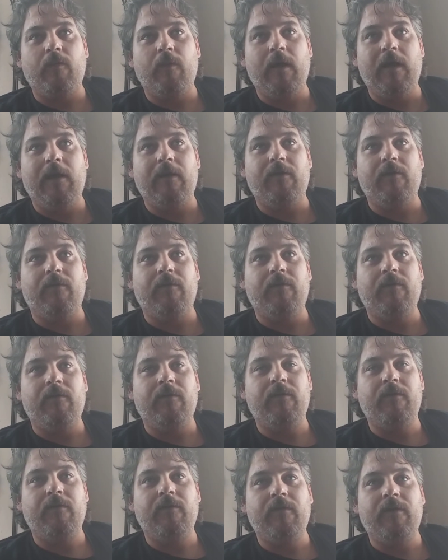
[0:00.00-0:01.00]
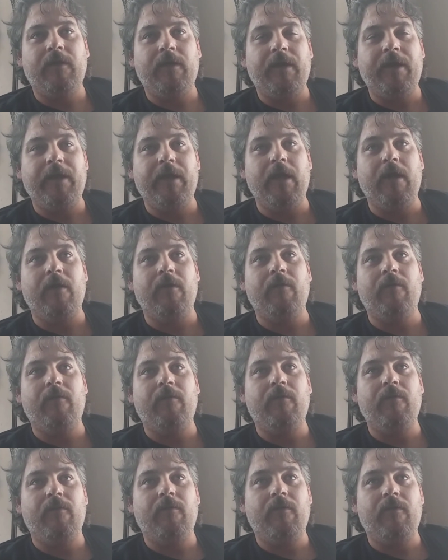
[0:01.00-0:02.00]
while, you know,
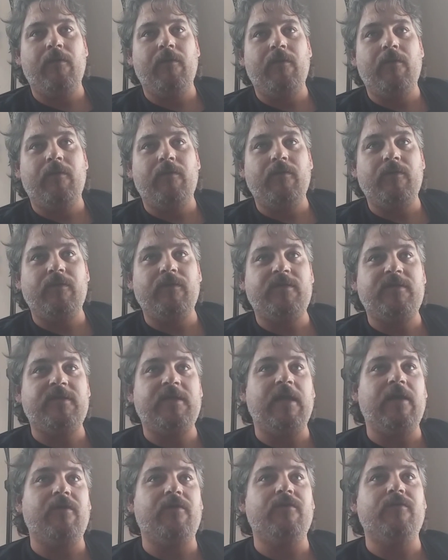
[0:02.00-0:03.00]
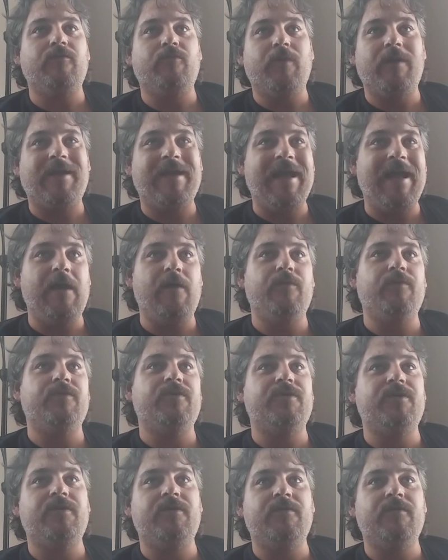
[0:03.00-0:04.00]
tell
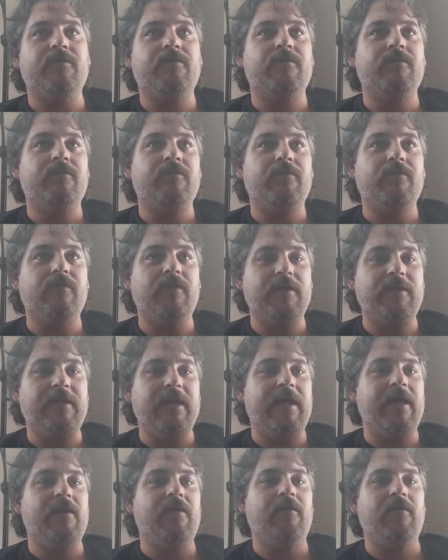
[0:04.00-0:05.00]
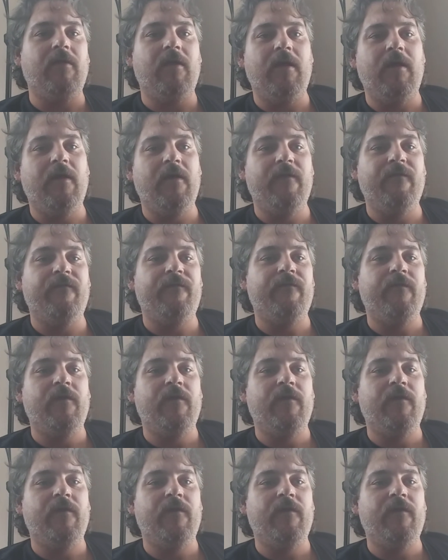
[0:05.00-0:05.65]
recounts the tale of